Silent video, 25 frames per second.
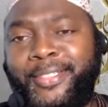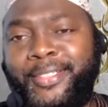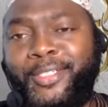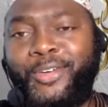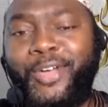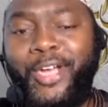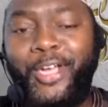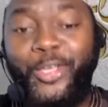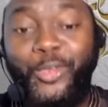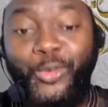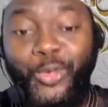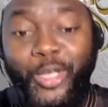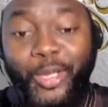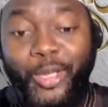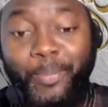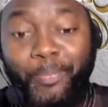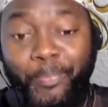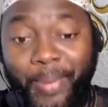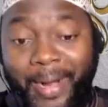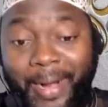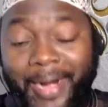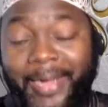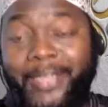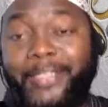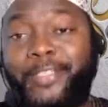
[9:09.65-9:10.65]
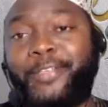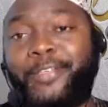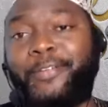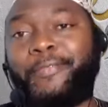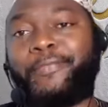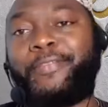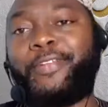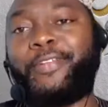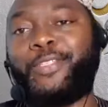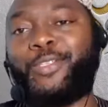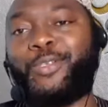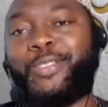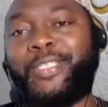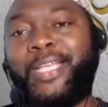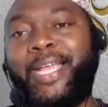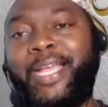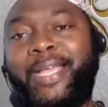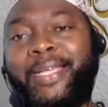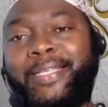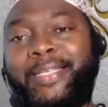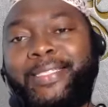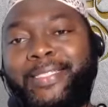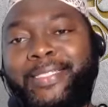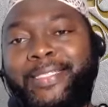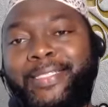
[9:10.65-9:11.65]
Now, are you a part of the
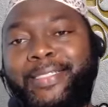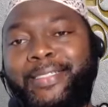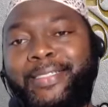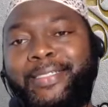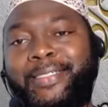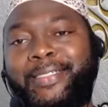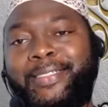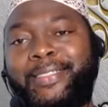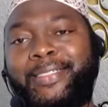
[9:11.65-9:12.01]
society?